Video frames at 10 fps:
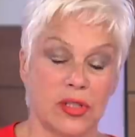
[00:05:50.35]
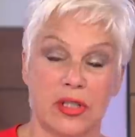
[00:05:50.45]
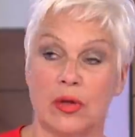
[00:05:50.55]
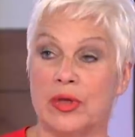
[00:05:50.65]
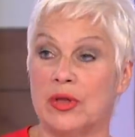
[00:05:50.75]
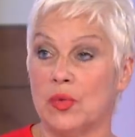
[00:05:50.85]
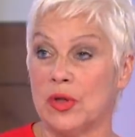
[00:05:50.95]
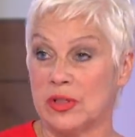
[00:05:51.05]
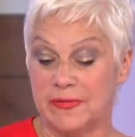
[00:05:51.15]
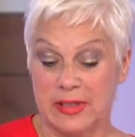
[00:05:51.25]
acknowledge with the
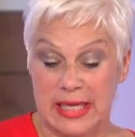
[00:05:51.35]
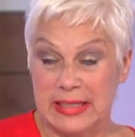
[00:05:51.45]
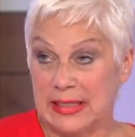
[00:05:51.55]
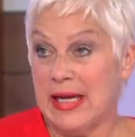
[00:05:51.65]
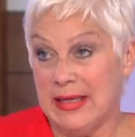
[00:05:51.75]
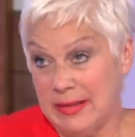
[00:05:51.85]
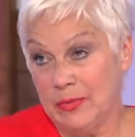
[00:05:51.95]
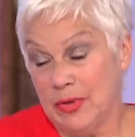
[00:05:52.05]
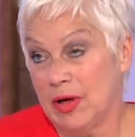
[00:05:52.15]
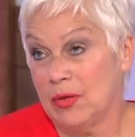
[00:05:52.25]
wonderful
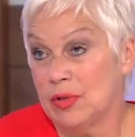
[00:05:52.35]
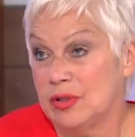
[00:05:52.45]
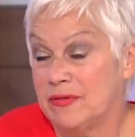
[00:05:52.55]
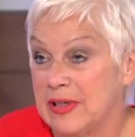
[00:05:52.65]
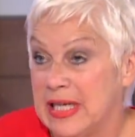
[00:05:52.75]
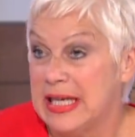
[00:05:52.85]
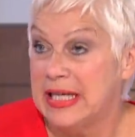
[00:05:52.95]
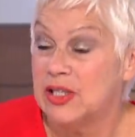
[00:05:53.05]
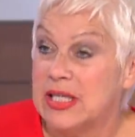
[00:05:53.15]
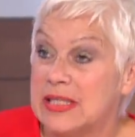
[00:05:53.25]
with our wonderful NHS